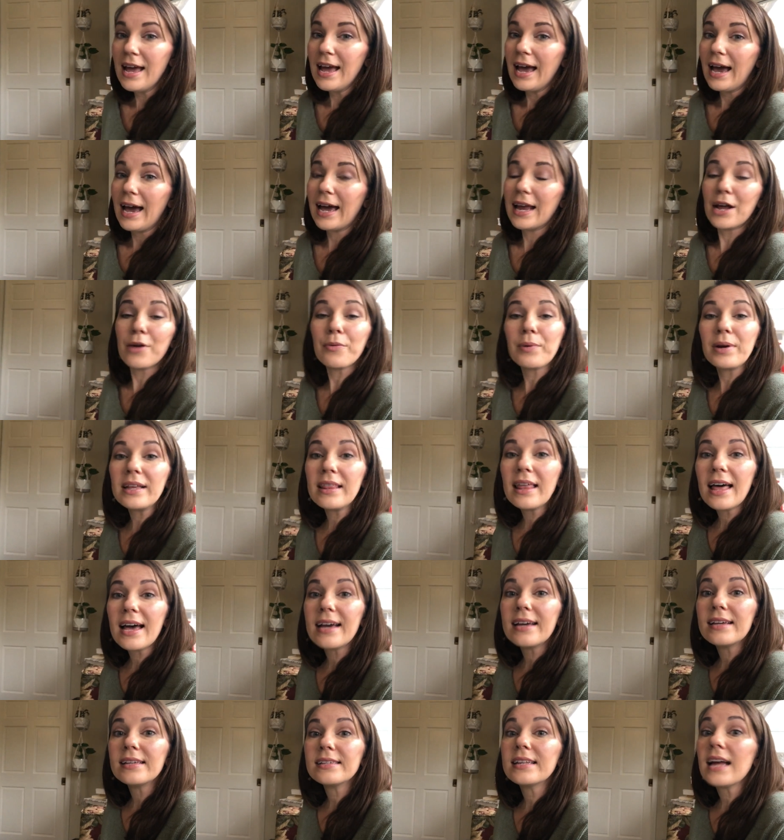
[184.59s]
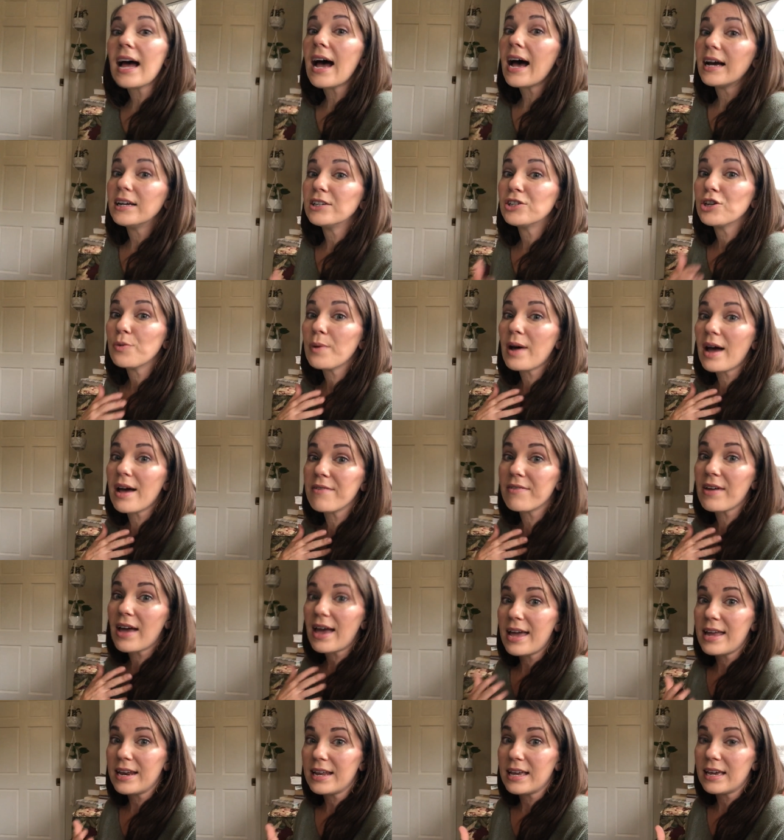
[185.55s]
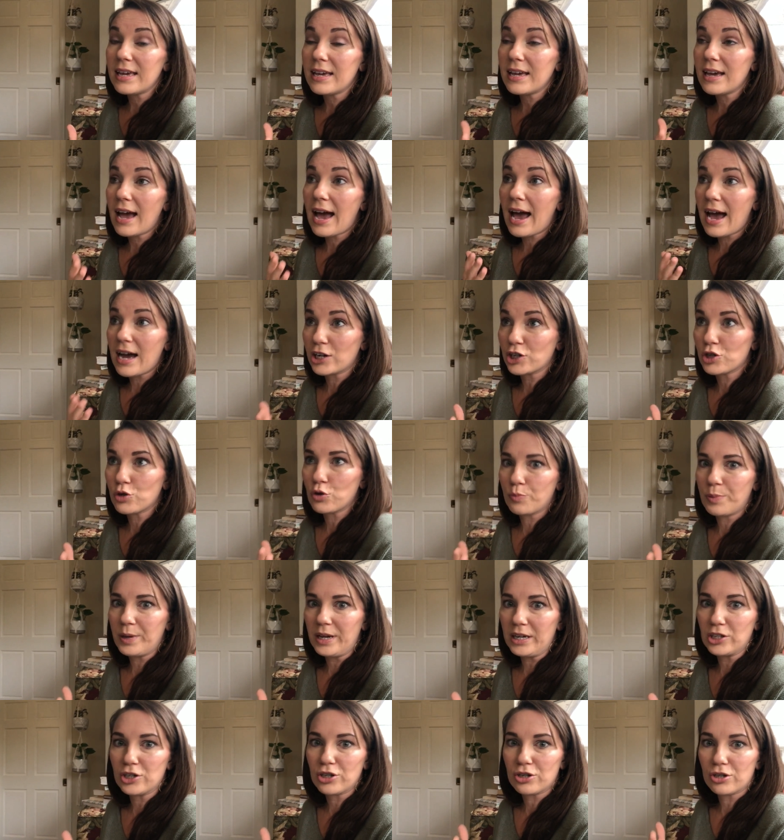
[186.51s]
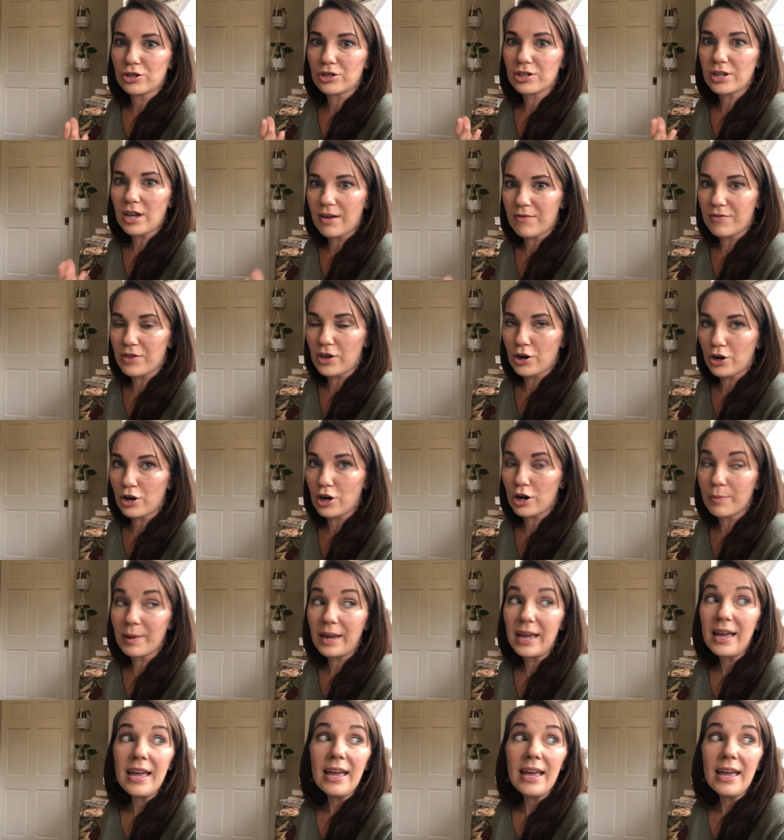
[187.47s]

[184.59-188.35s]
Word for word: And I realized I don't have any actual pictures of the herb.